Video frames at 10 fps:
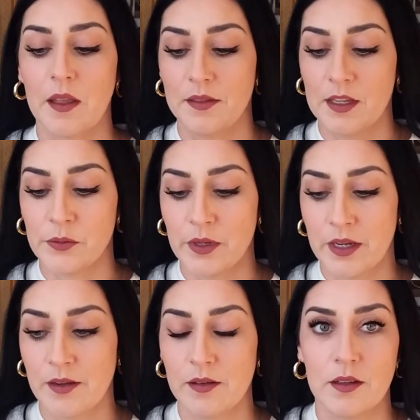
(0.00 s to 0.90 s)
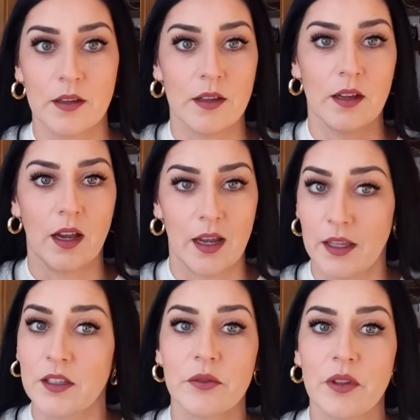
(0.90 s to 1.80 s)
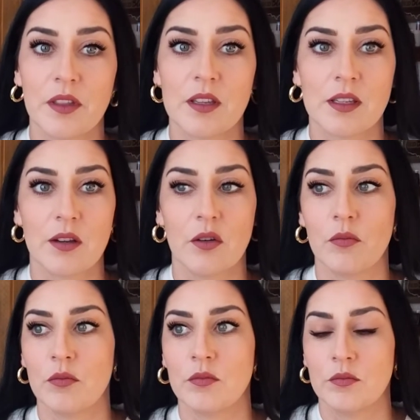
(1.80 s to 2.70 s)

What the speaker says: This way I like doing things at home